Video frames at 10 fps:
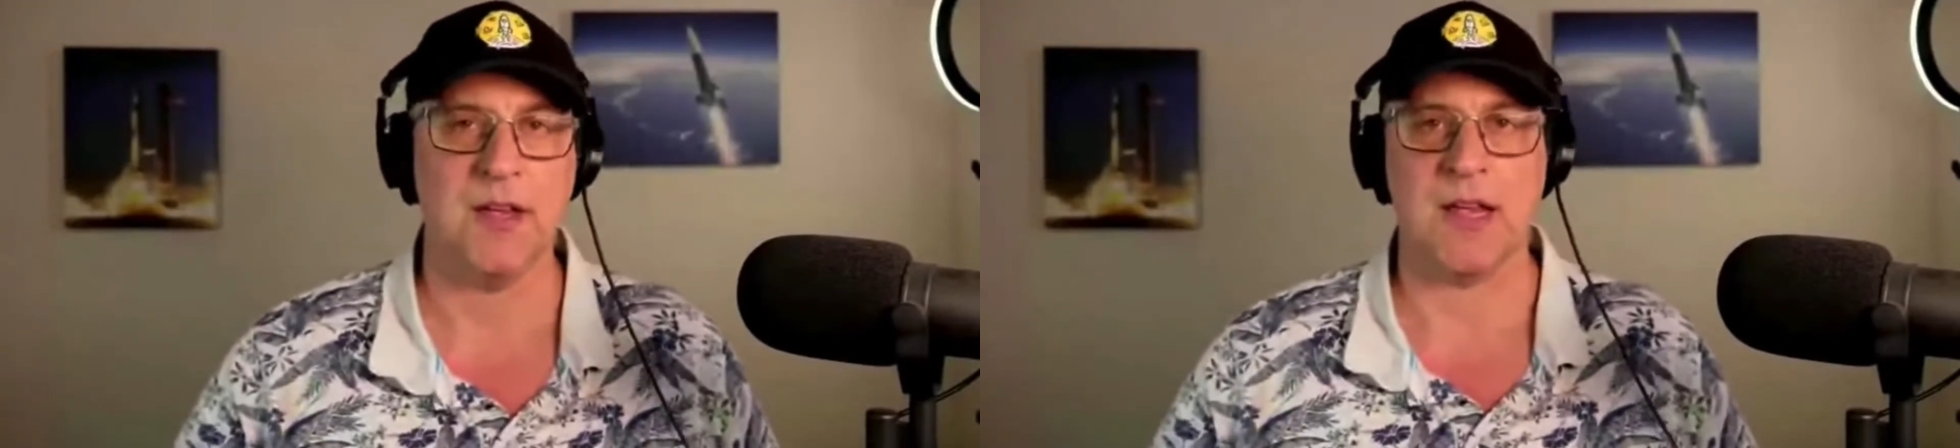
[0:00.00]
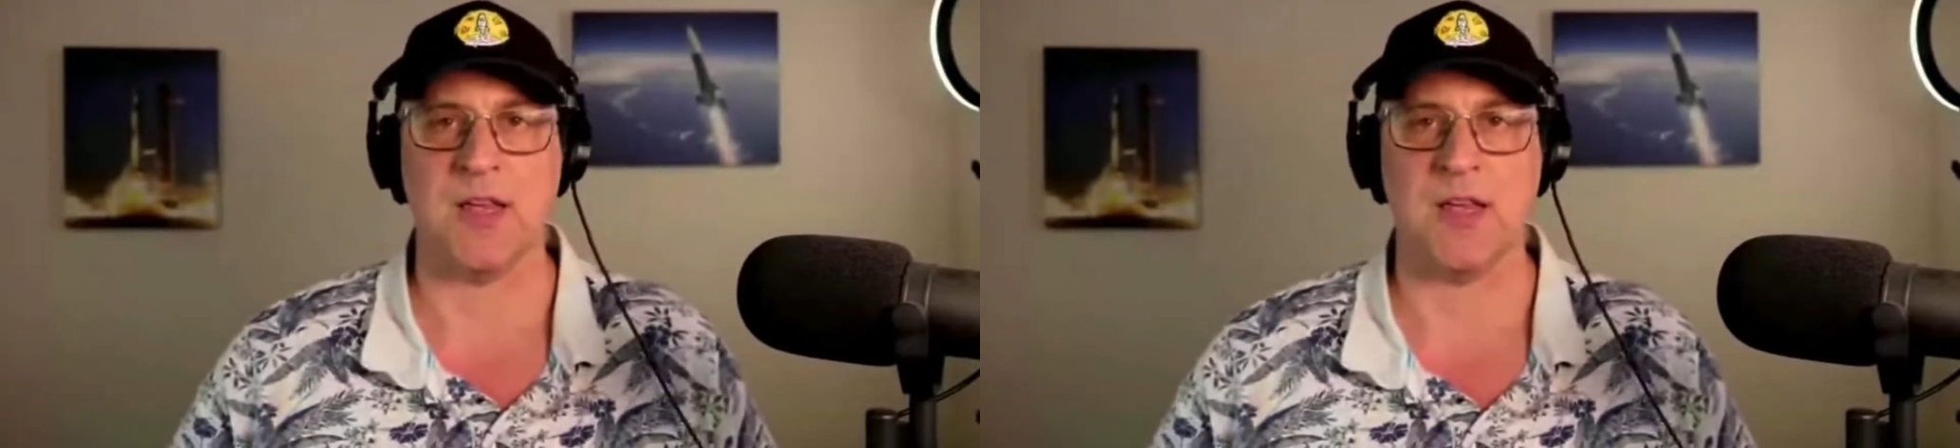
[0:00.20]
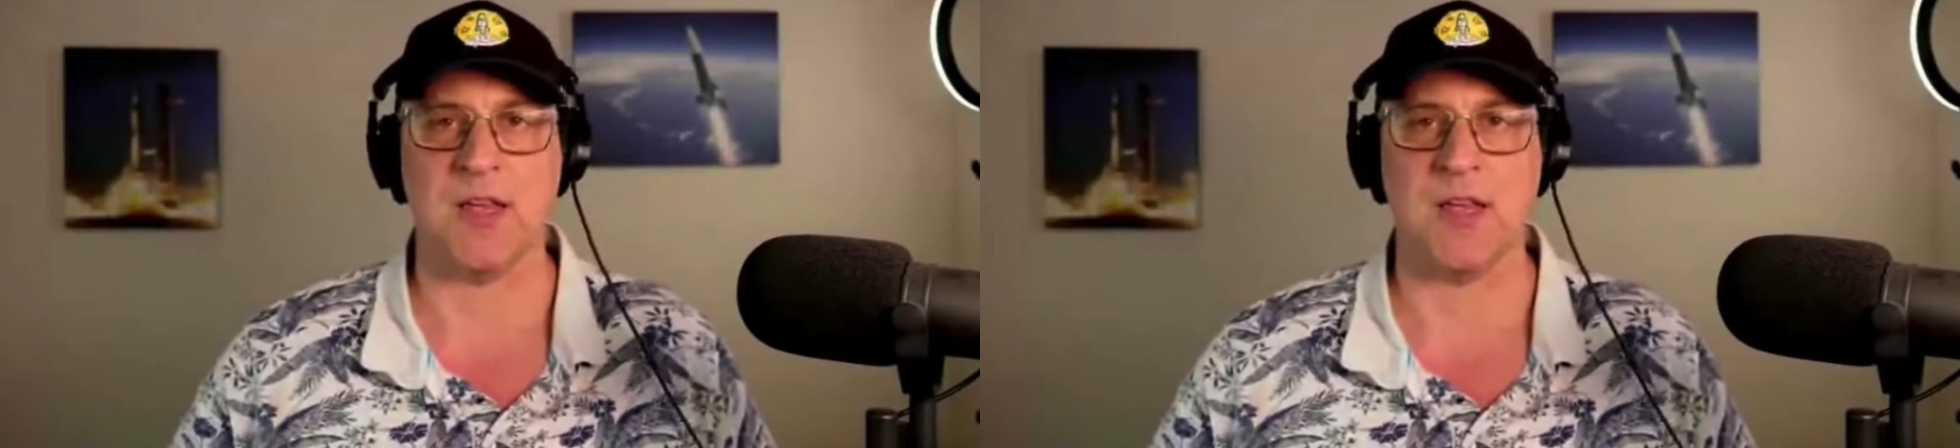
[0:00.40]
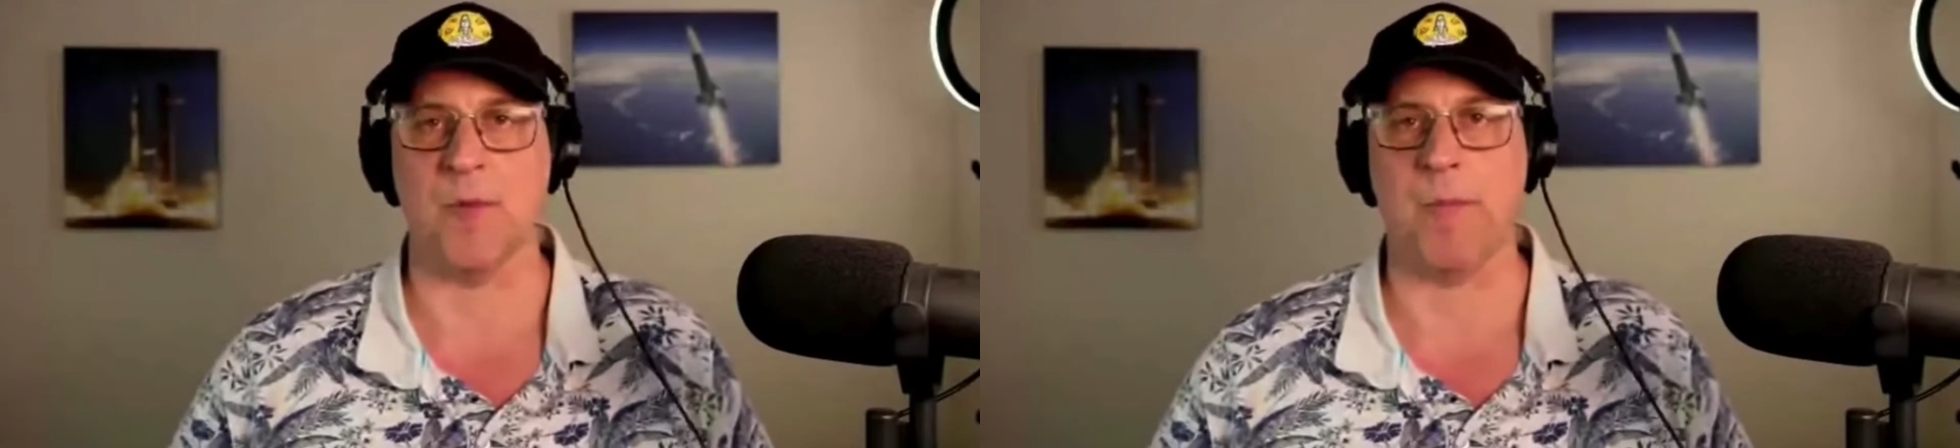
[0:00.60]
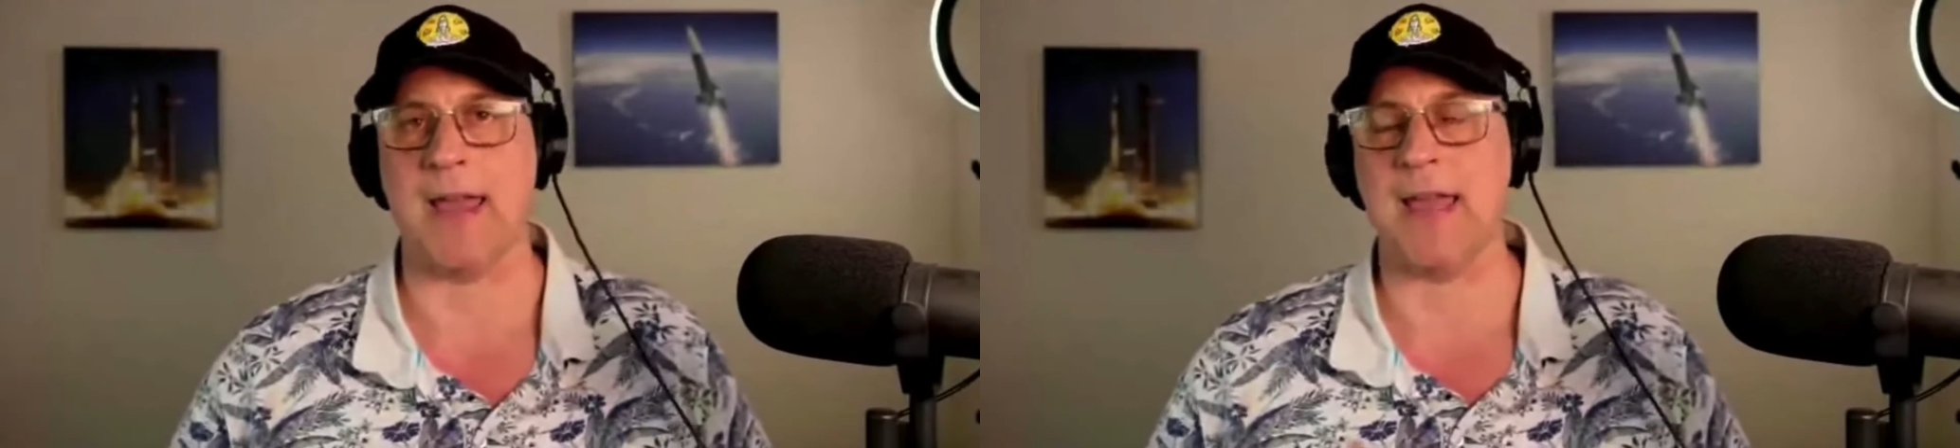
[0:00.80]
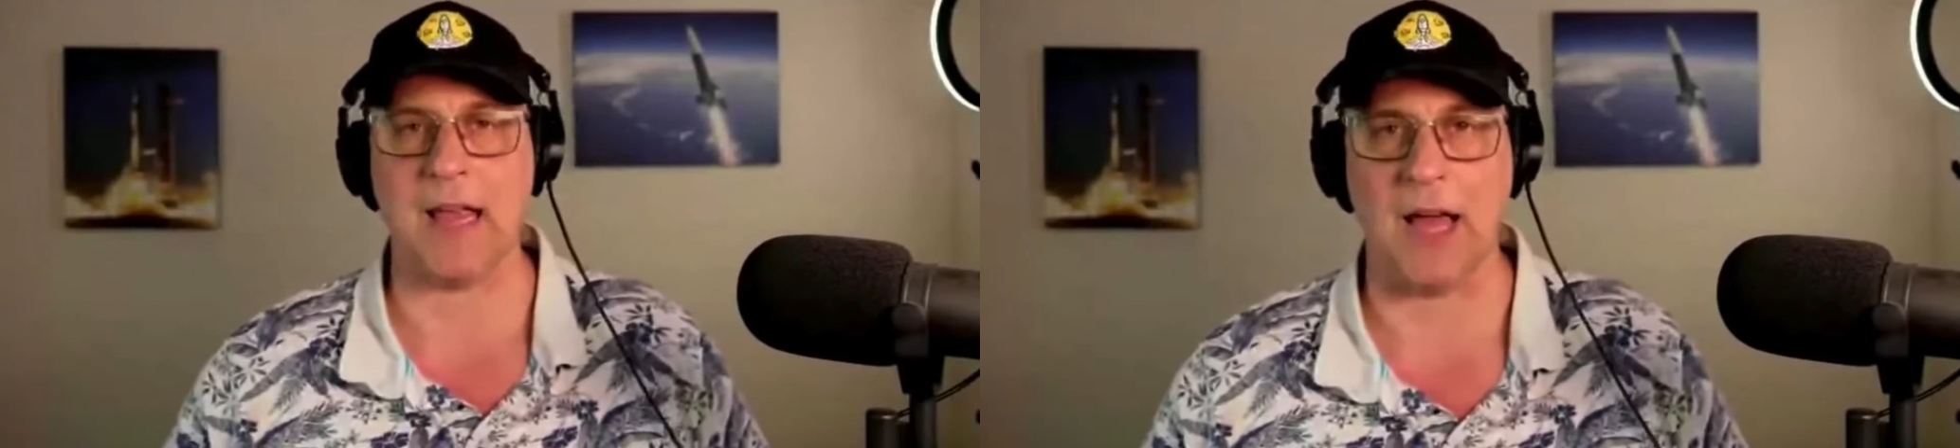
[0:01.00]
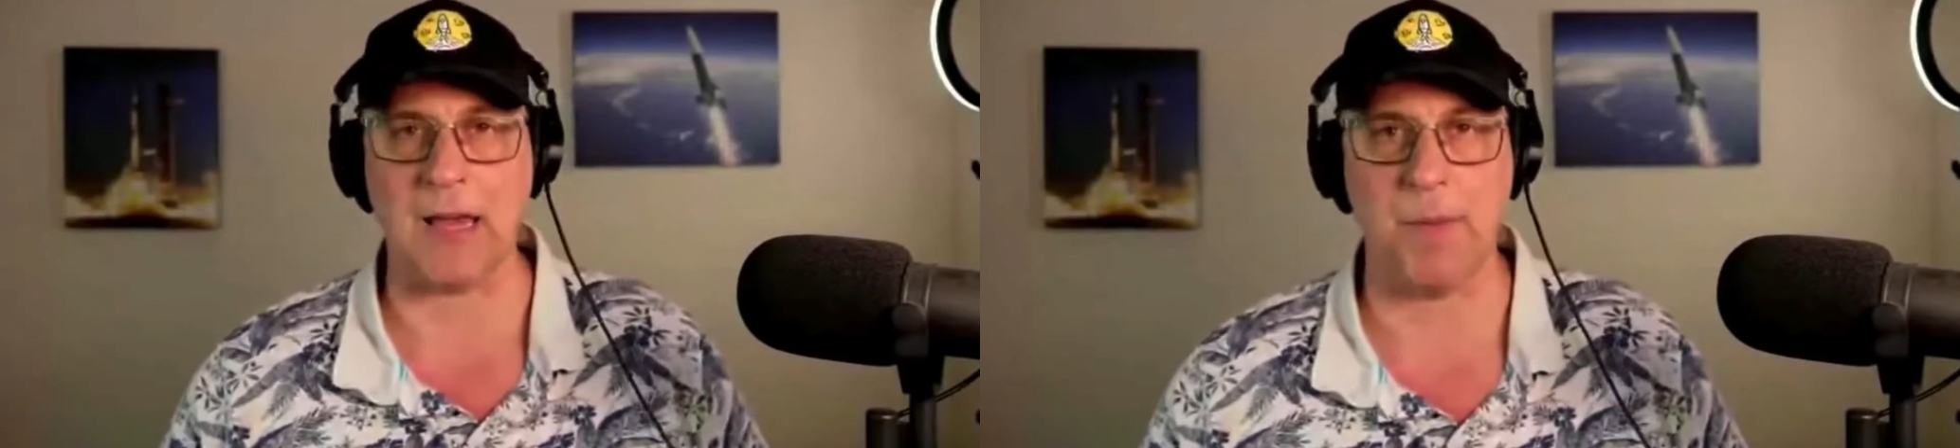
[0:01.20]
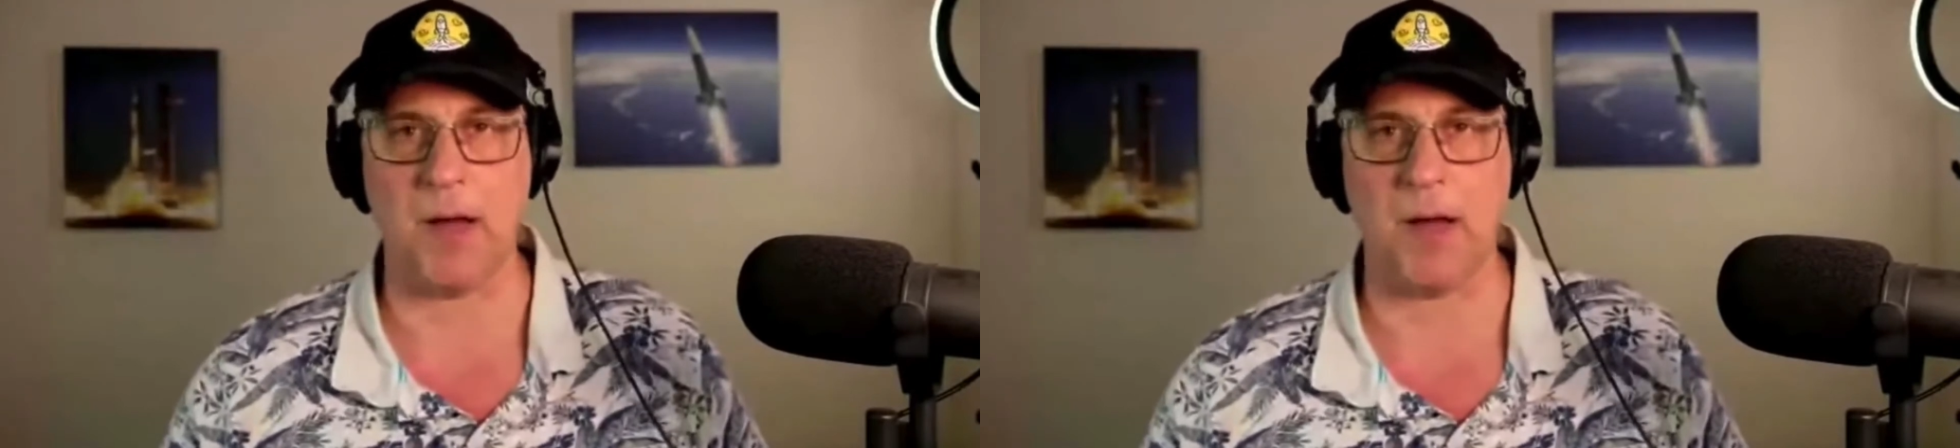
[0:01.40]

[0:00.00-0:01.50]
either by hitting that like